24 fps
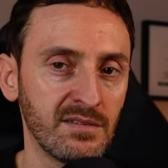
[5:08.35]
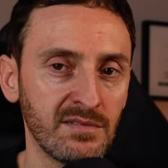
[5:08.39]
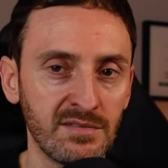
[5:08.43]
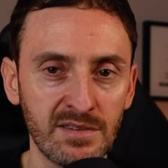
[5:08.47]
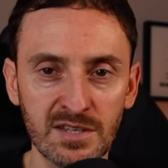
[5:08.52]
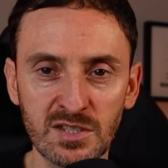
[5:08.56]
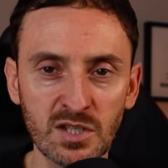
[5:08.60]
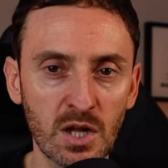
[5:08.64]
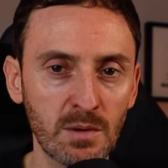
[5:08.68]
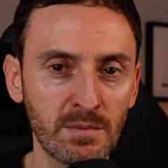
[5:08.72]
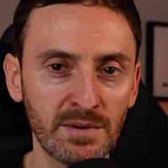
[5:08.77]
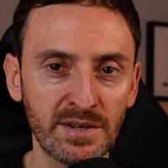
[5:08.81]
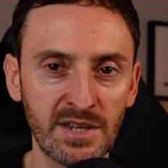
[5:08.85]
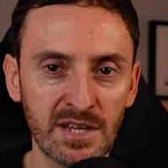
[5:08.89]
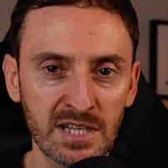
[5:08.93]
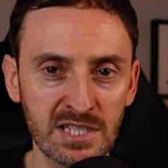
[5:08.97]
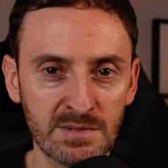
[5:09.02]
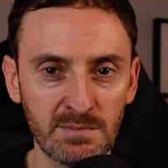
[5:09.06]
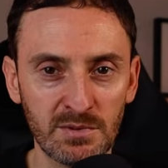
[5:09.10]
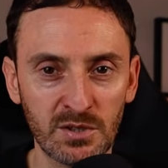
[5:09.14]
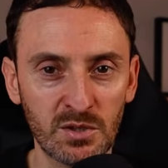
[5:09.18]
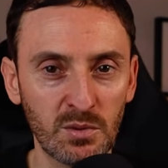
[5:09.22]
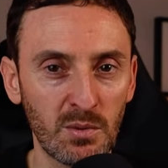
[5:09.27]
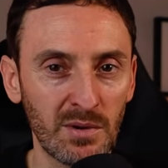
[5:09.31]
This normally takes
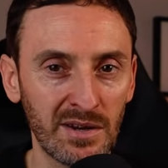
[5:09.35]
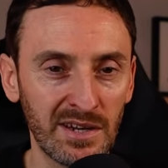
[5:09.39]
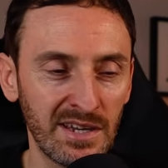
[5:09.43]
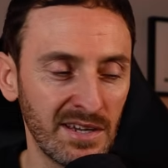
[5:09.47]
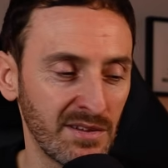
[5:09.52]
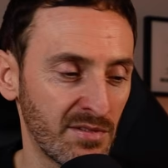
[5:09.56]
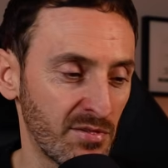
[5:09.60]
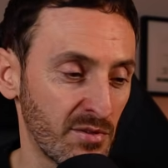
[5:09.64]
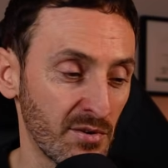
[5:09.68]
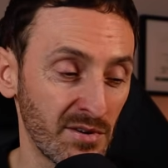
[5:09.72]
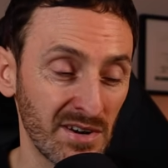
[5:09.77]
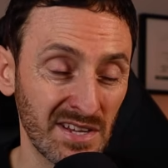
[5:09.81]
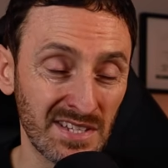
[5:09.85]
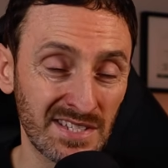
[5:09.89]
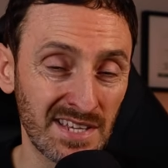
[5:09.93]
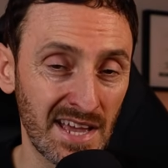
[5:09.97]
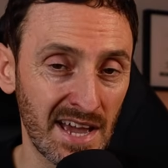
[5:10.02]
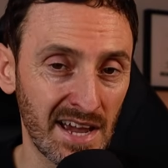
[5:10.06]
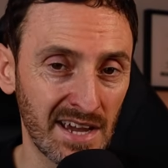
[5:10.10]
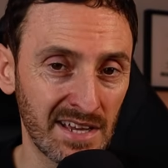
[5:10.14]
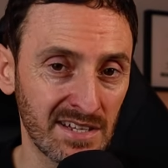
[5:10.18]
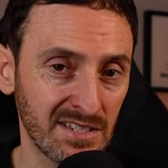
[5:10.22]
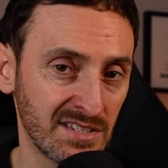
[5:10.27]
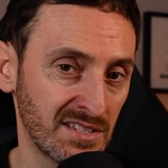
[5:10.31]
about 20-30
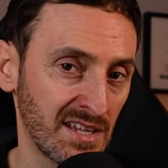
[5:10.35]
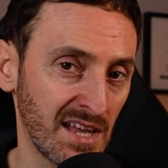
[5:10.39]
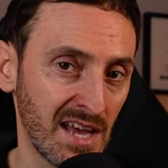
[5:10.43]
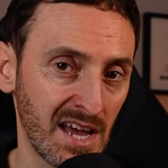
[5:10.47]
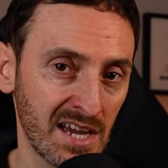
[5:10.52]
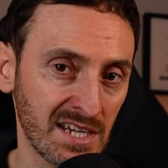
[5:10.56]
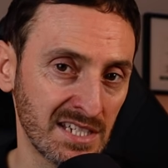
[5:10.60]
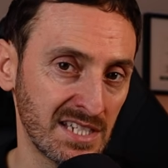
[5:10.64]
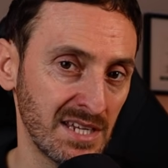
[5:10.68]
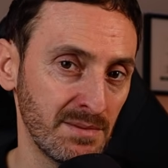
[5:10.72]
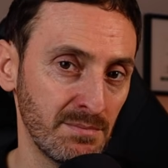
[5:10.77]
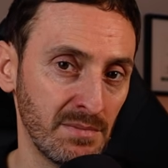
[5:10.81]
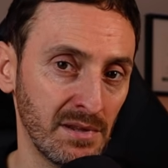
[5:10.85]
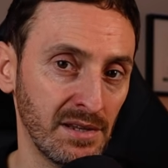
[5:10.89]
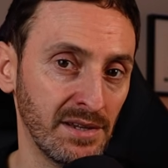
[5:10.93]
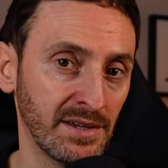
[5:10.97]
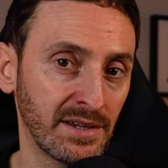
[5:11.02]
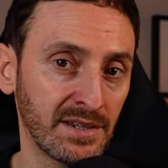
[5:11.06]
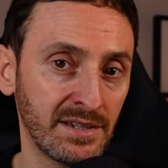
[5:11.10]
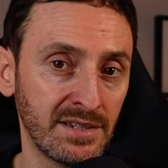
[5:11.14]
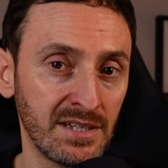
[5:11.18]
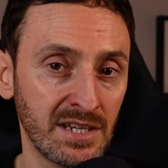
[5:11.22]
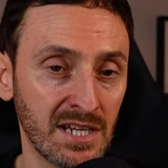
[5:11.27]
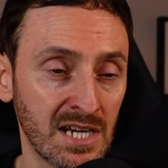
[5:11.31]
seconds to actually build a
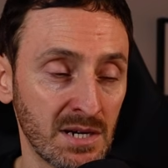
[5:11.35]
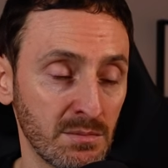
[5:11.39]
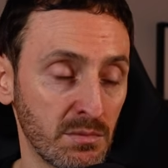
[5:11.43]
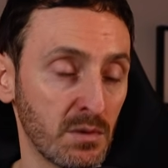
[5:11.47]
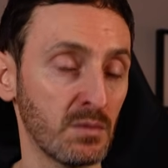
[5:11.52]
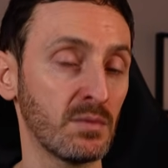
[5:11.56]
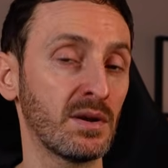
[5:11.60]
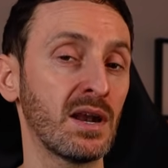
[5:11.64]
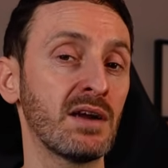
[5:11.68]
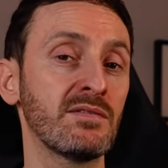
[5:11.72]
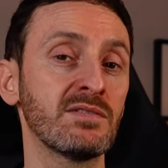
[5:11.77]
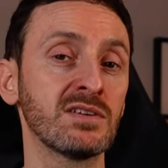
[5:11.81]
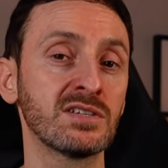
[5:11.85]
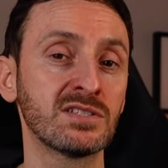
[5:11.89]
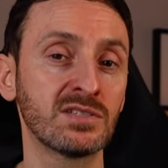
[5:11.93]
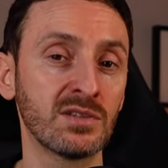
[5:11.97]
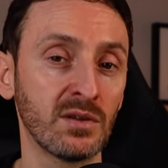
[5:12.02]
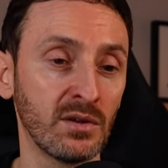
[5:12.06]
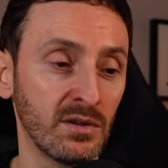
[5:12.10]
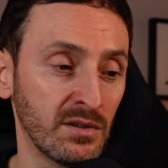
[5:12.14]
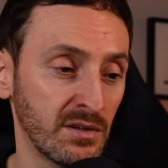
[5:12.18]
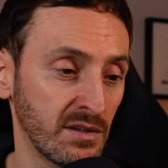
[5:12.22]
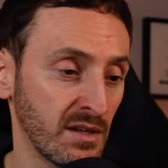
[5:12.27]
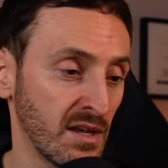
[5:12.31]
container, but whenever it's
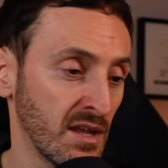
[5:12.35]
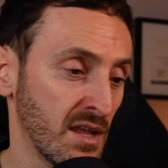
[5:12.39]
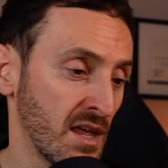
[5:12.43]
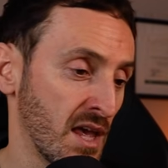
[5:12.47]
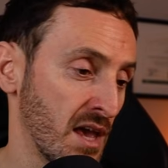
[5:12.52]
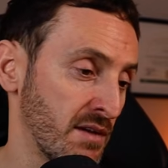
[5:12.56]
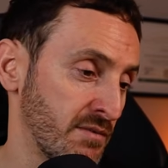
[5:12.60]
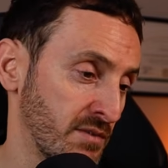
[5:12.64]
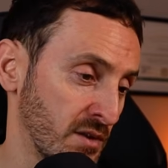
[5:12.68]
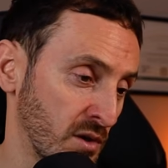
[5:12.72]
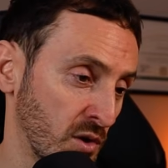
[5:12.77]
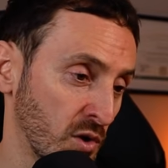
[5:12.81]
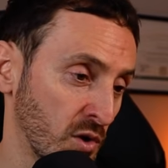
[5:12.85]
done, if you